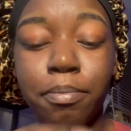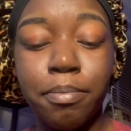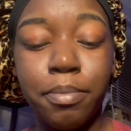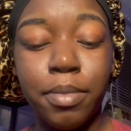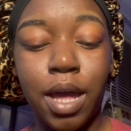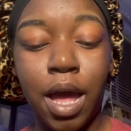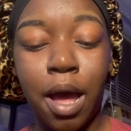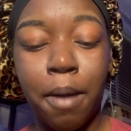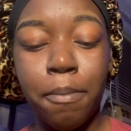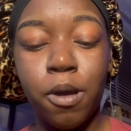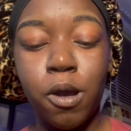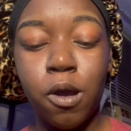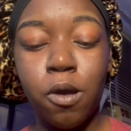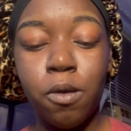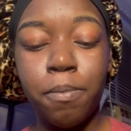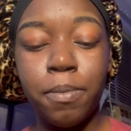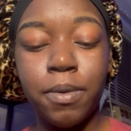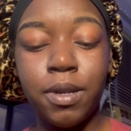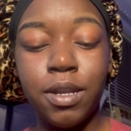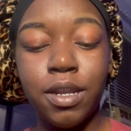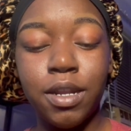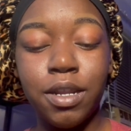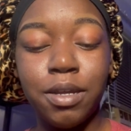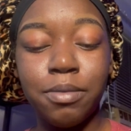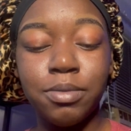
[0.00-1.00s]
I'm gonna
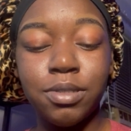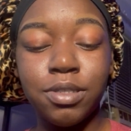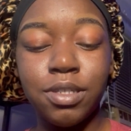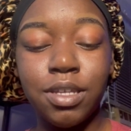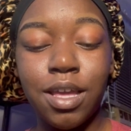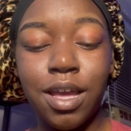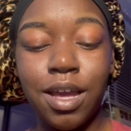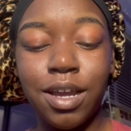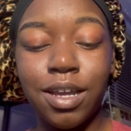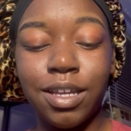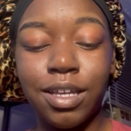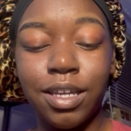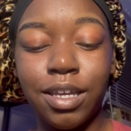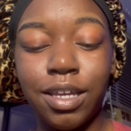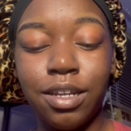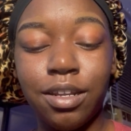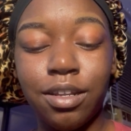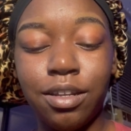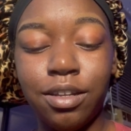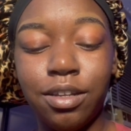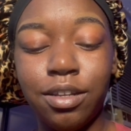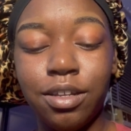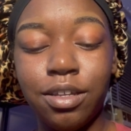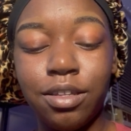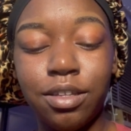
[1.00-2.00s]
open it up so y'all can get
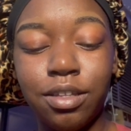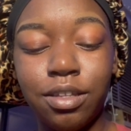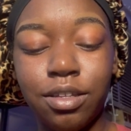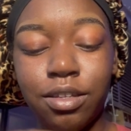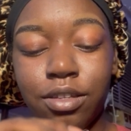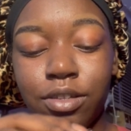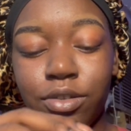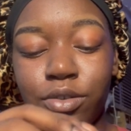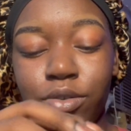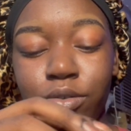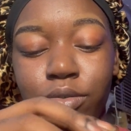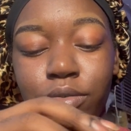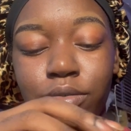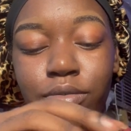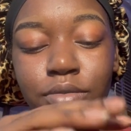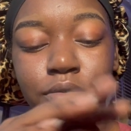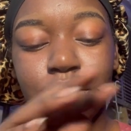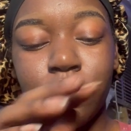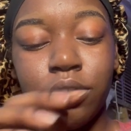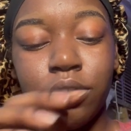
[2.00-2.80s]
another little